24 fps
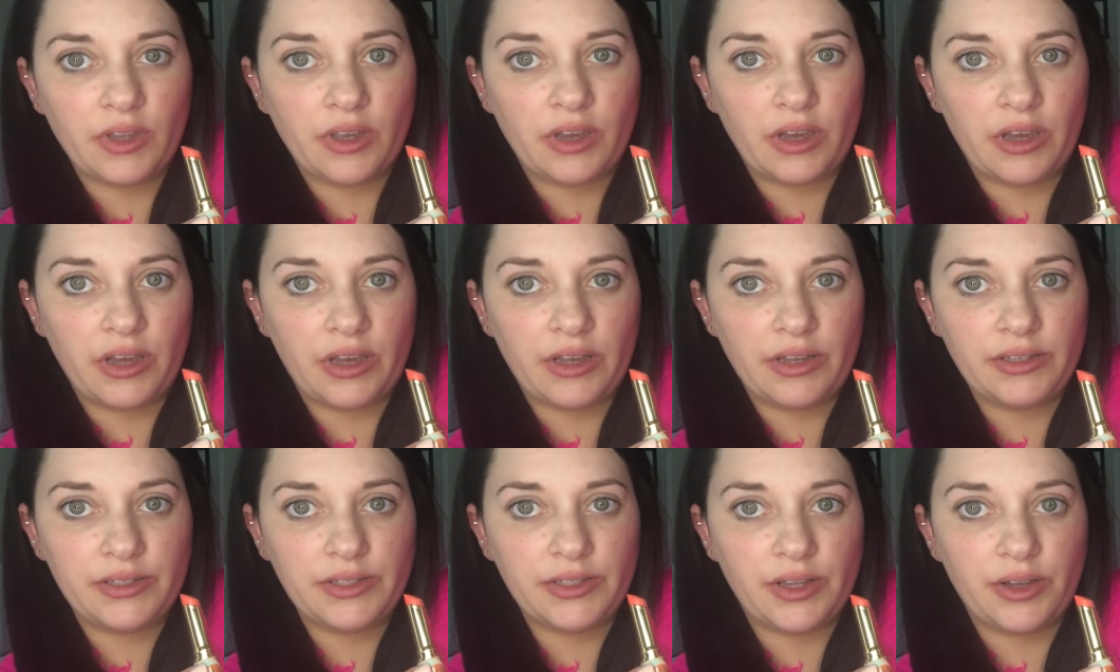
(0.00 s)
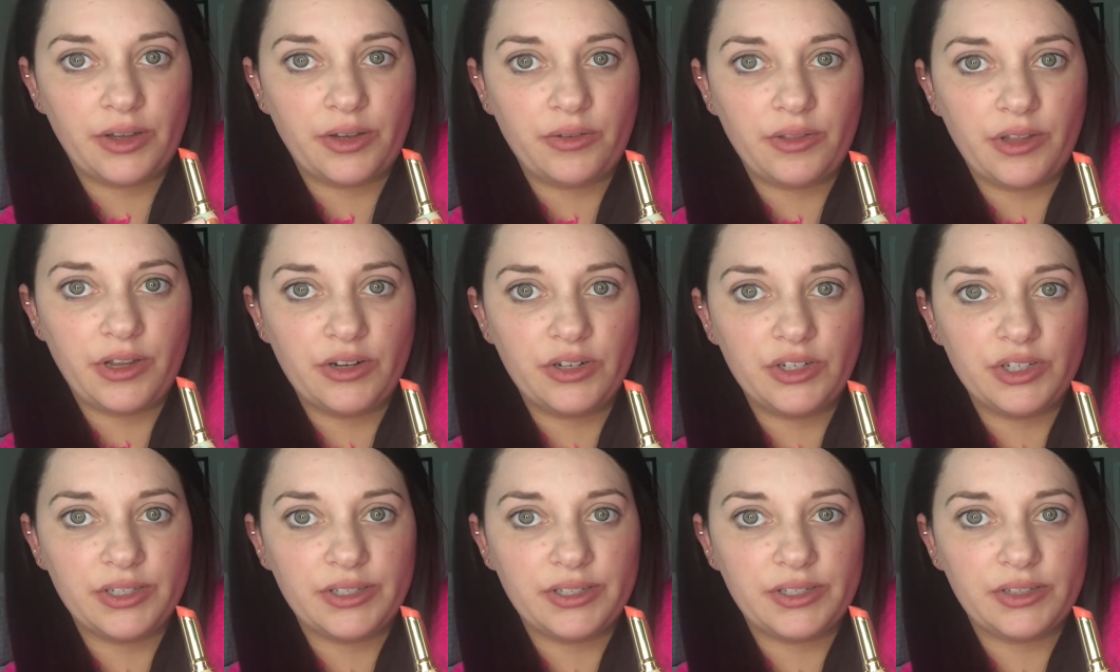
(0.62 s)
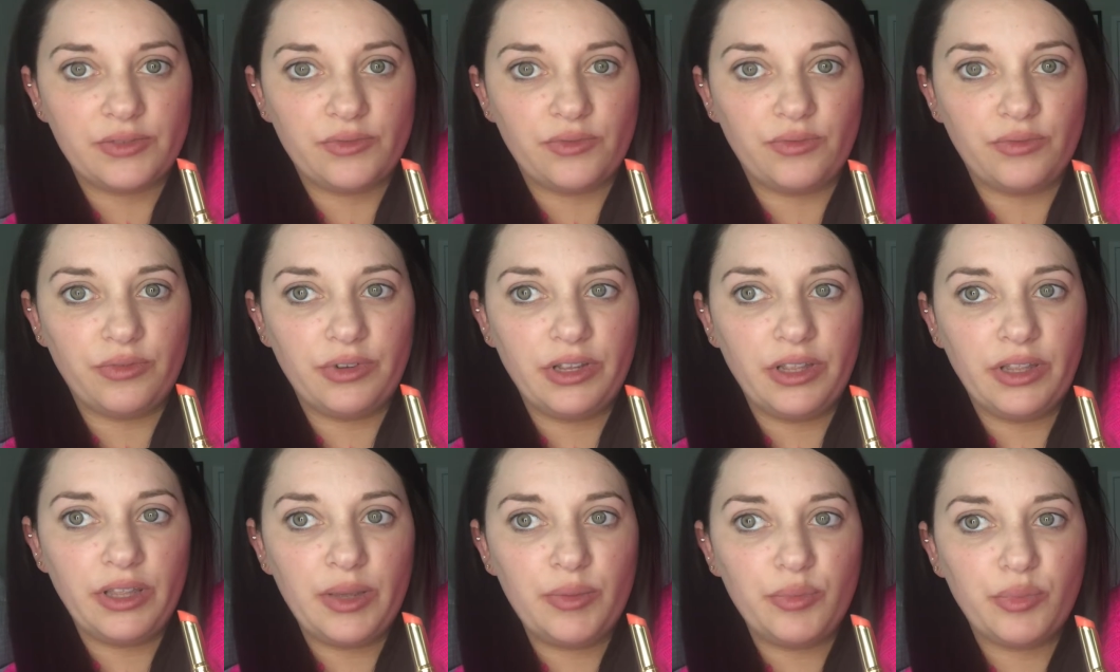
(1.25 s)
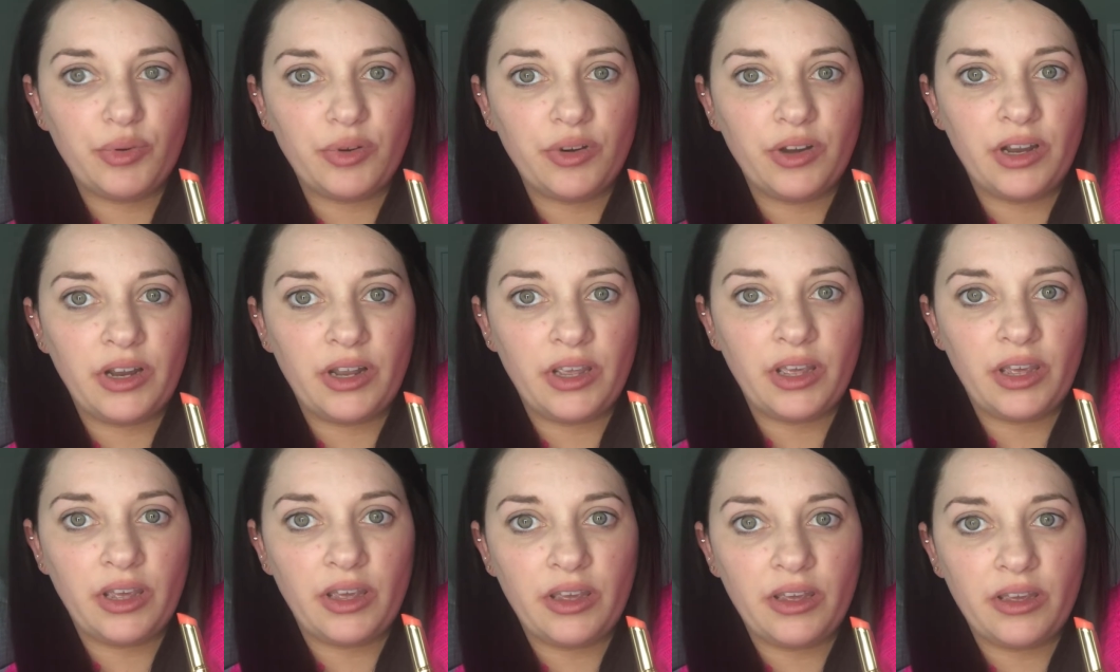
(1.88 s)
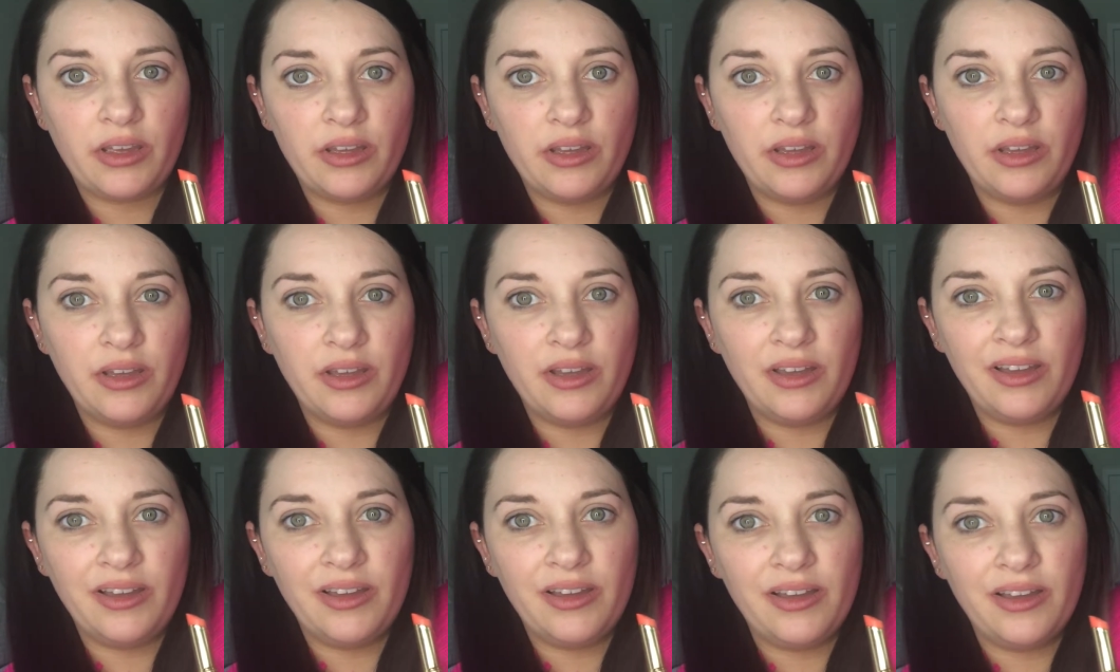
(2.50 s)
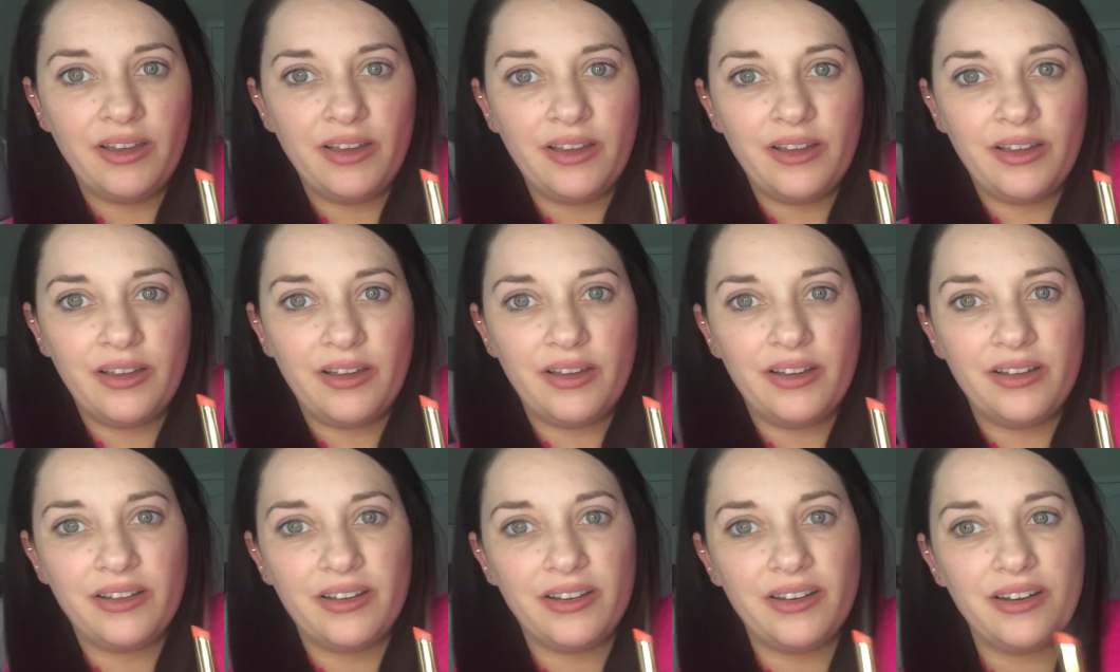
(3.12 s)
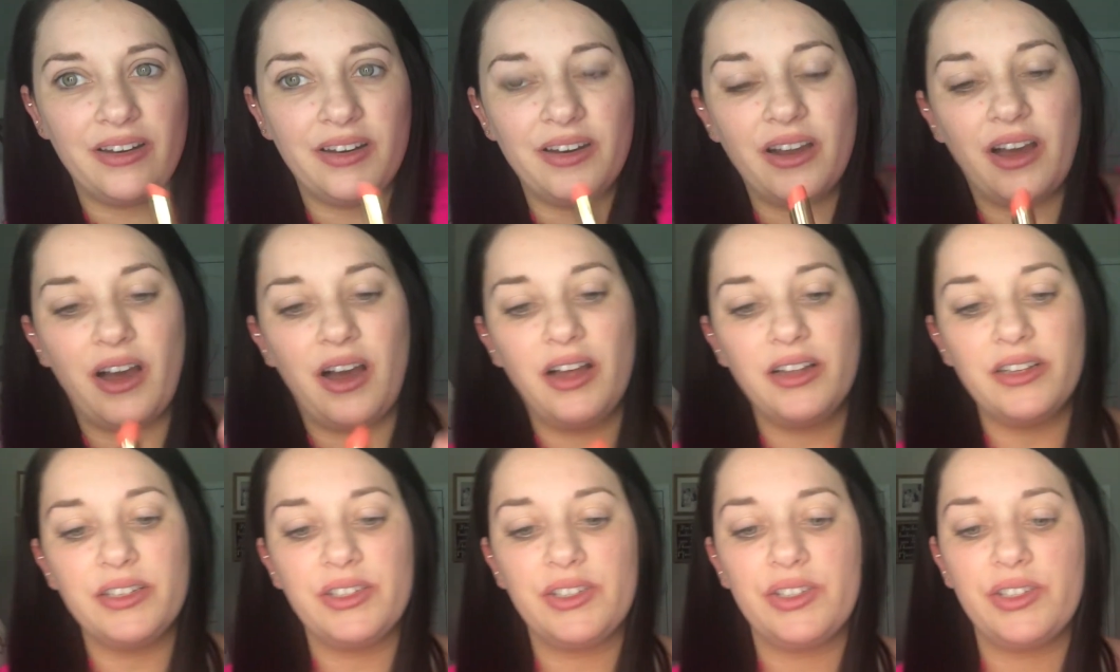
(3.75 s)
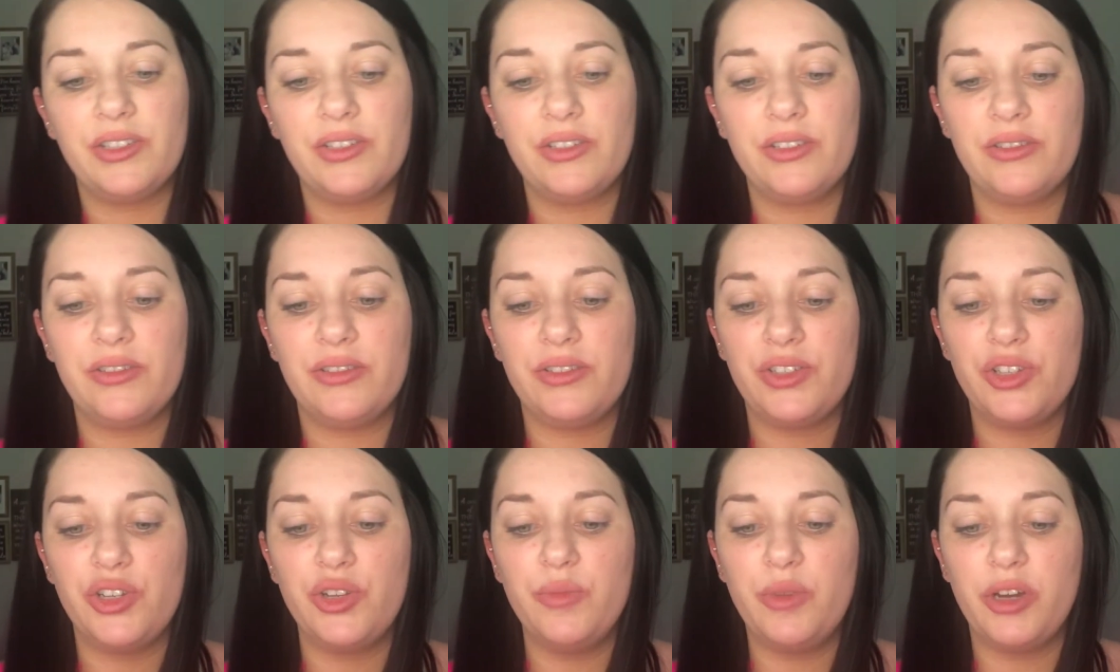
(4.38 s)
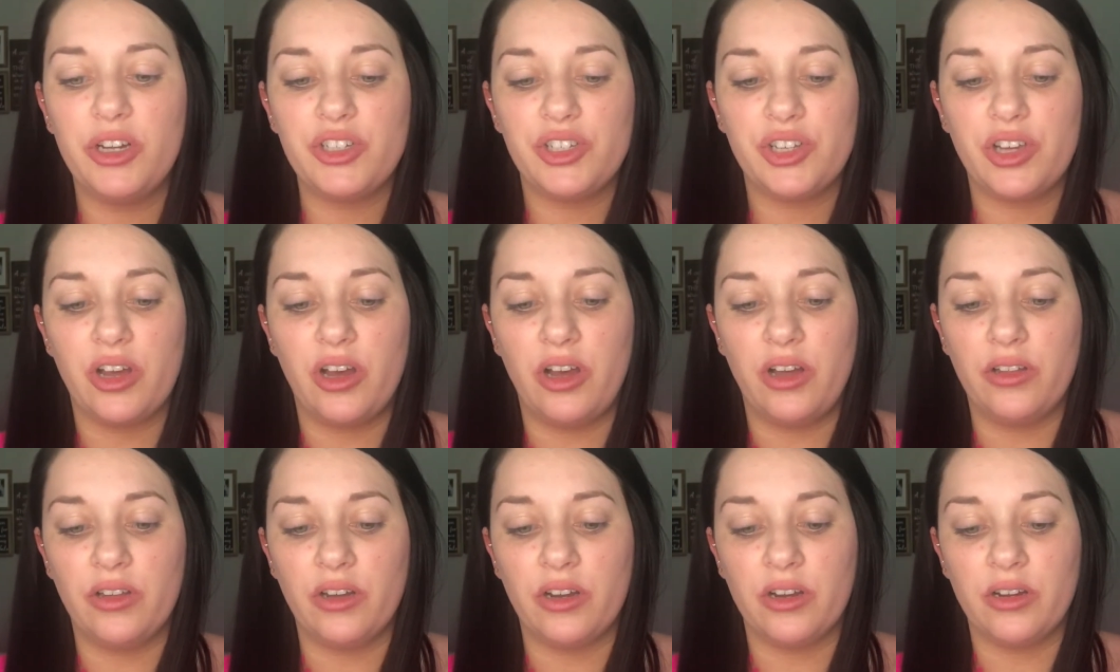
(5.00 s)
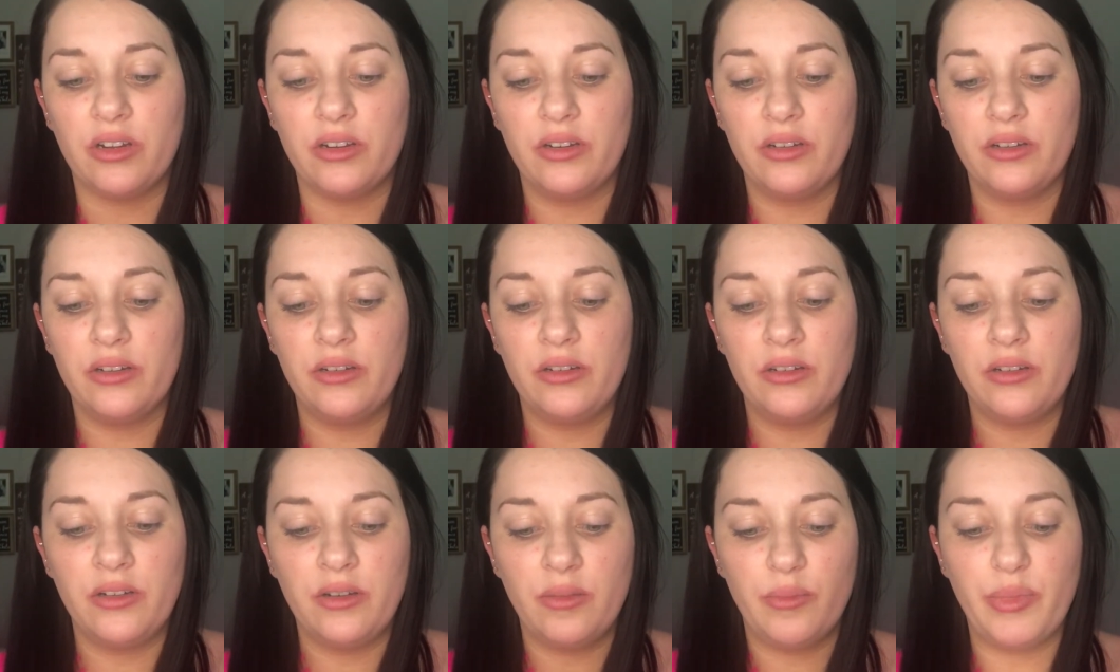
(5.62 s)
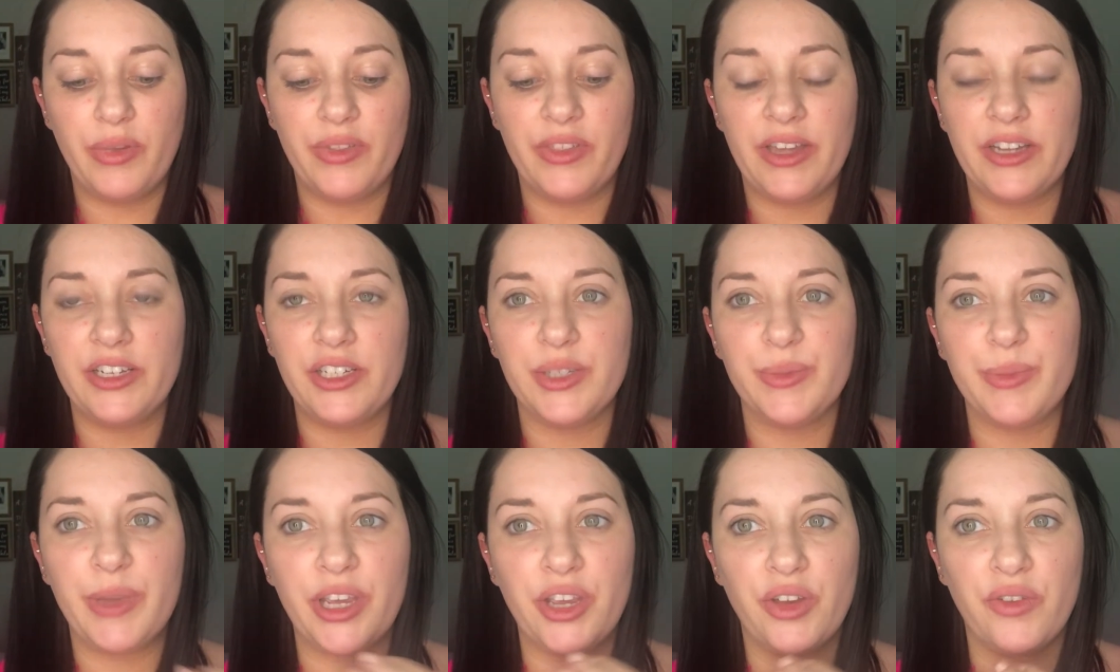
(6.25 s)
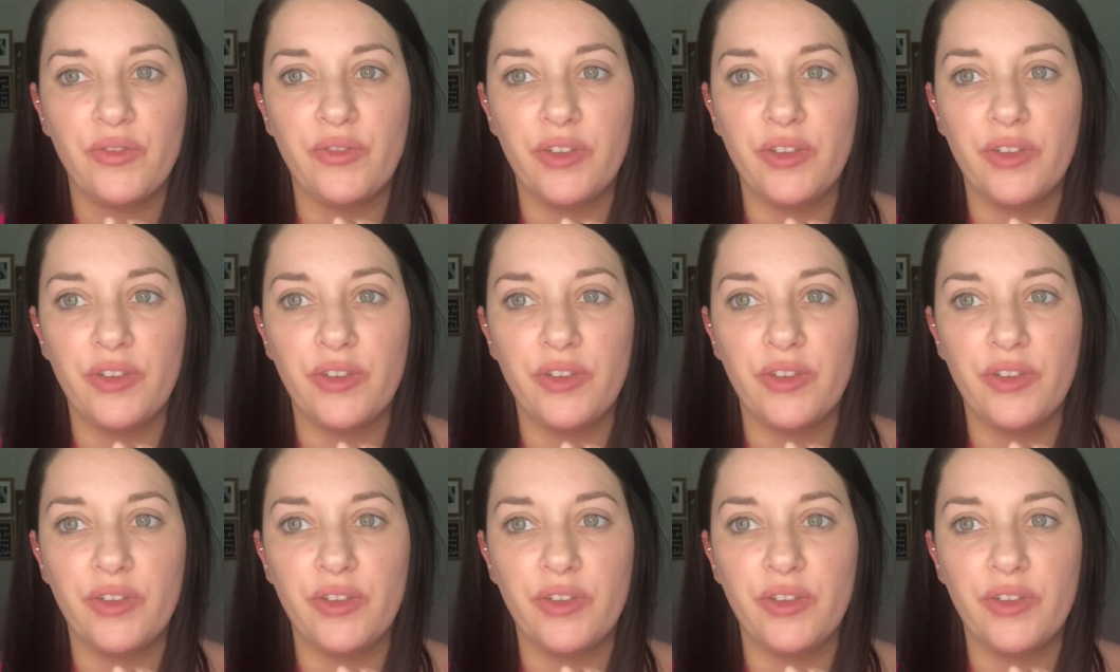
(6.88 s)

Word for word: Okay, so they're just really pretty, not too much color, but they just make your